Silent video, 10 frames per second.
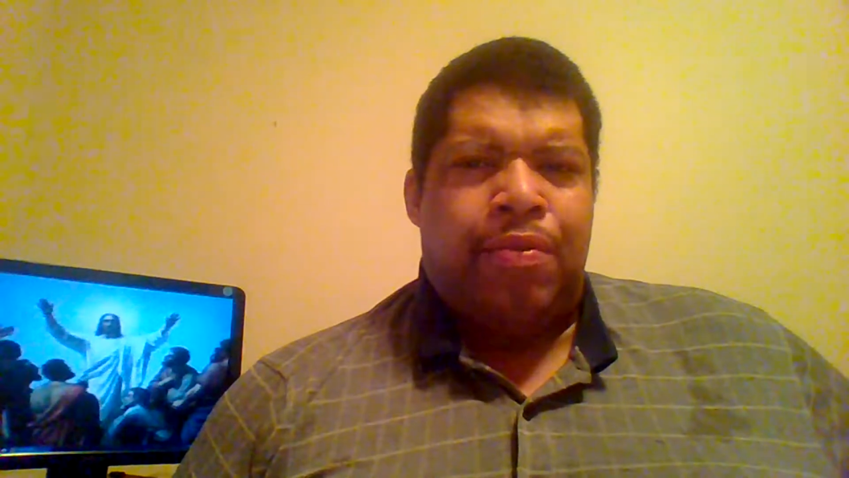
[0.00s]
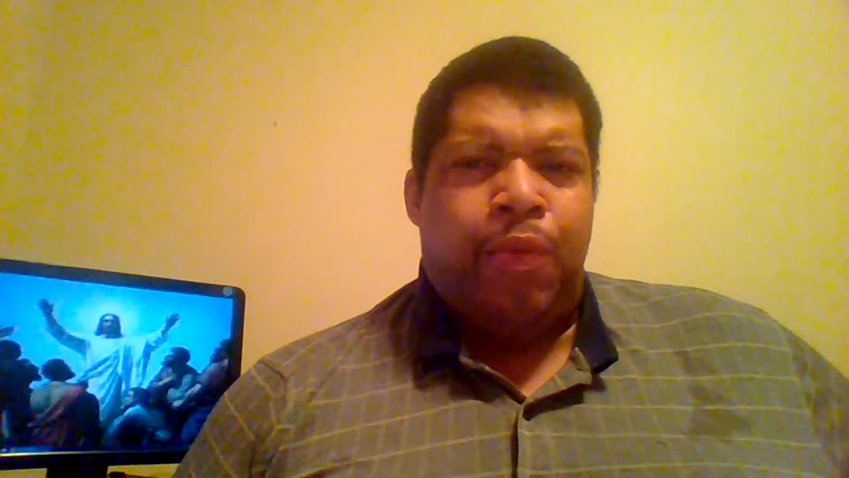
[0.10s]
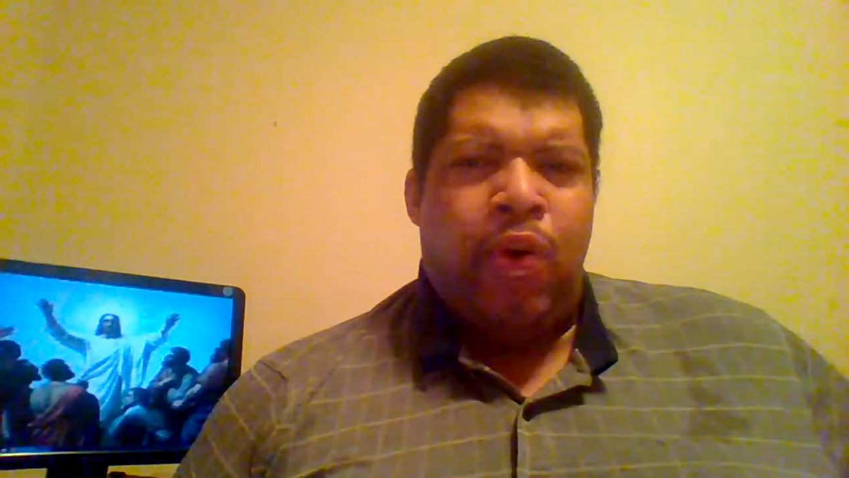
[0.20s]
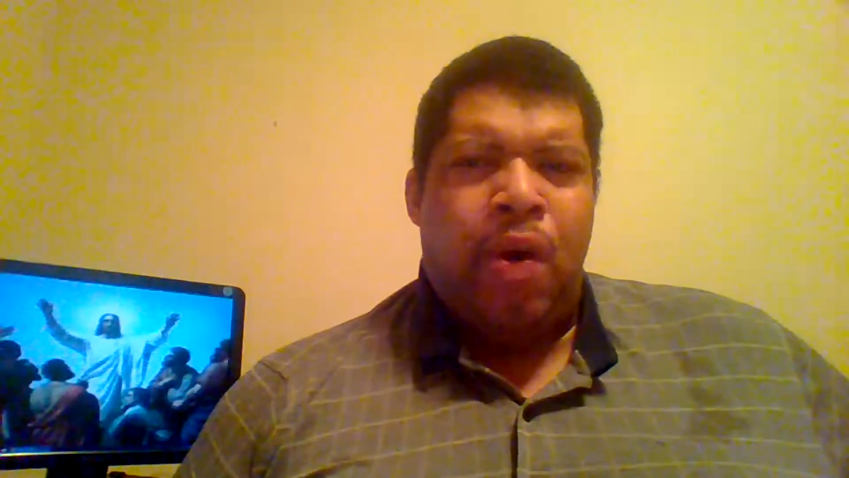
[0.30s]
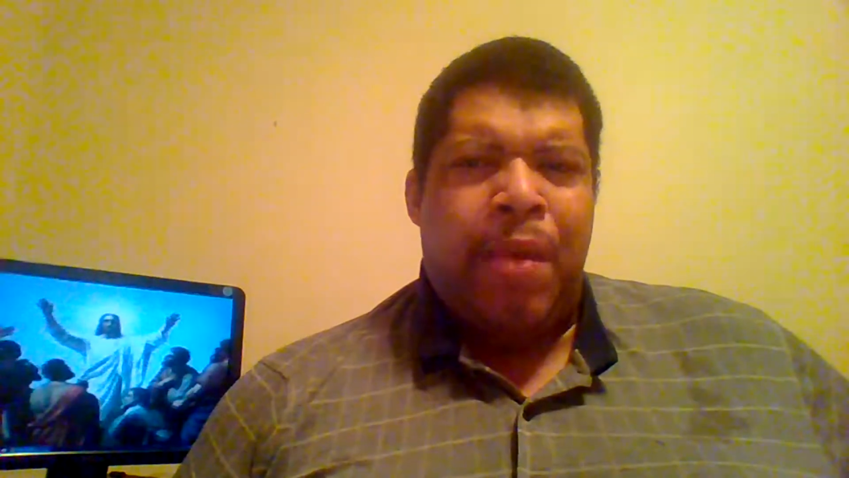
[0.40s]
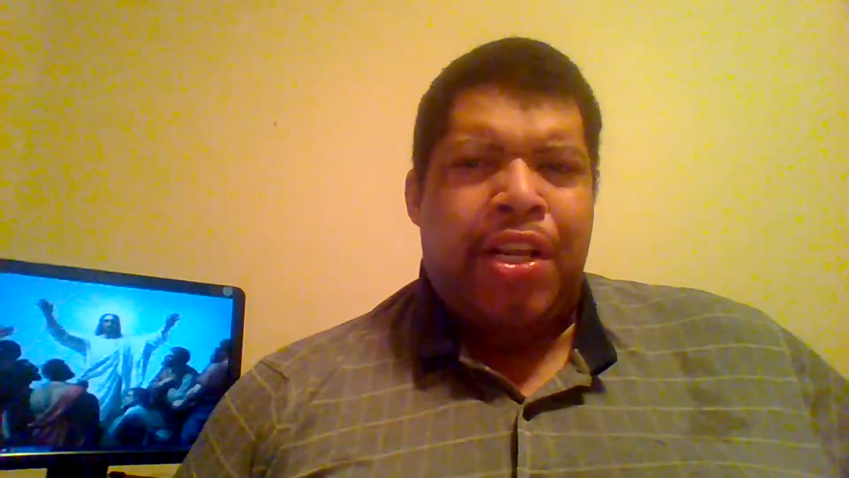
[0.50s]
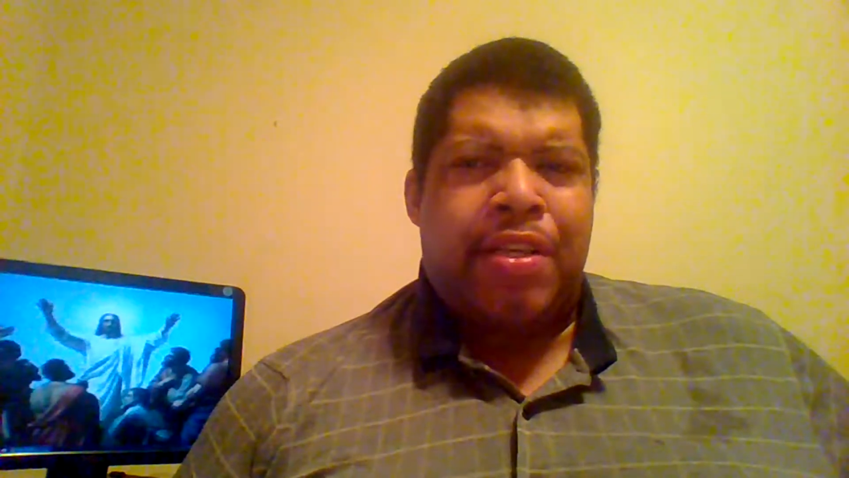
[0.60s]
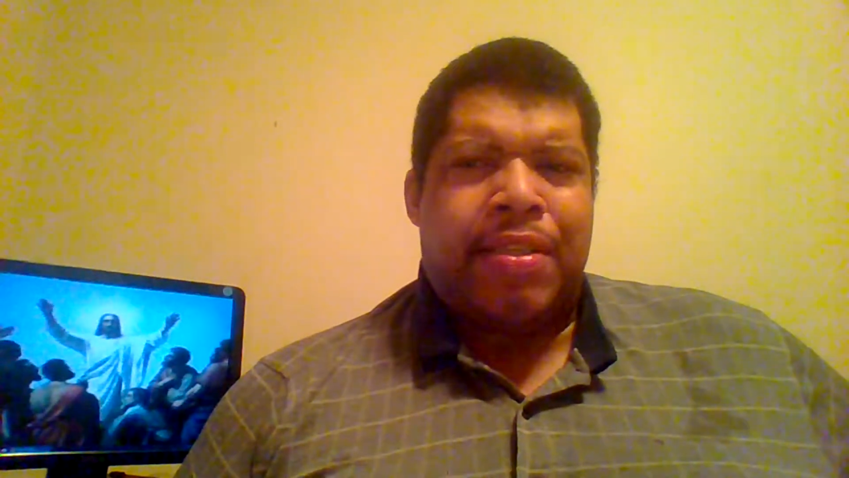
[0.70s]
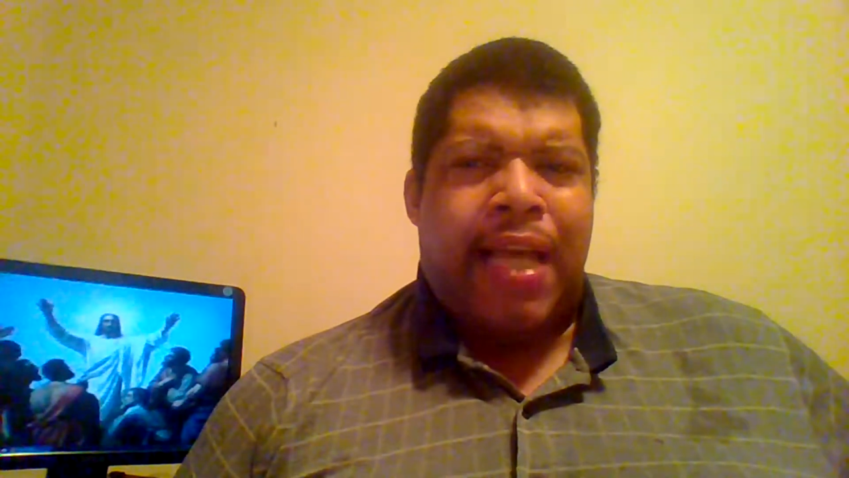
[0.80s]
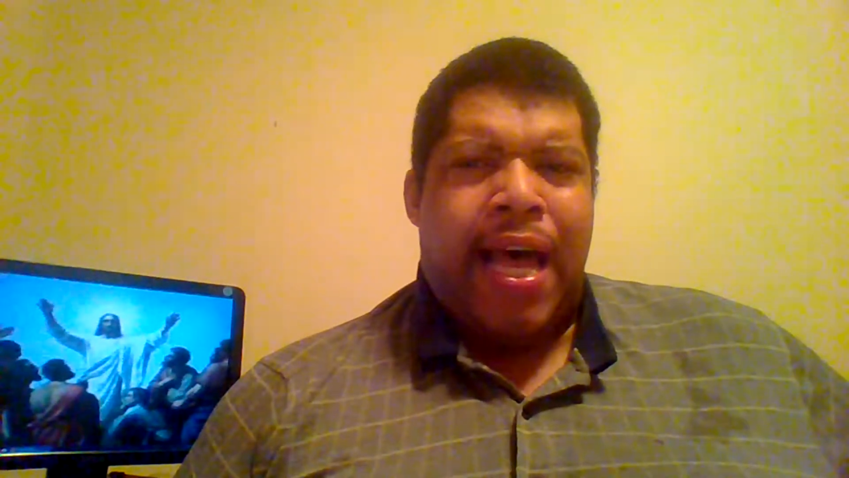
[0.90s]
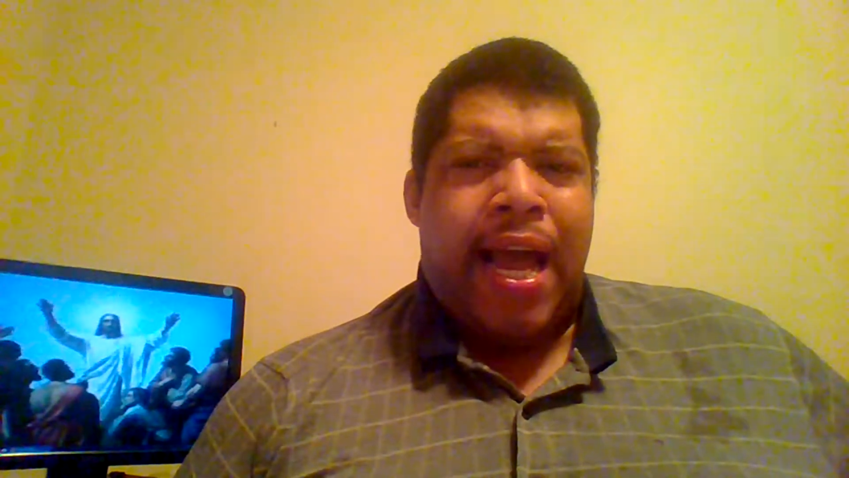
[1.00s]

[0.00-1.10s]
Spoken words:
wound in your side,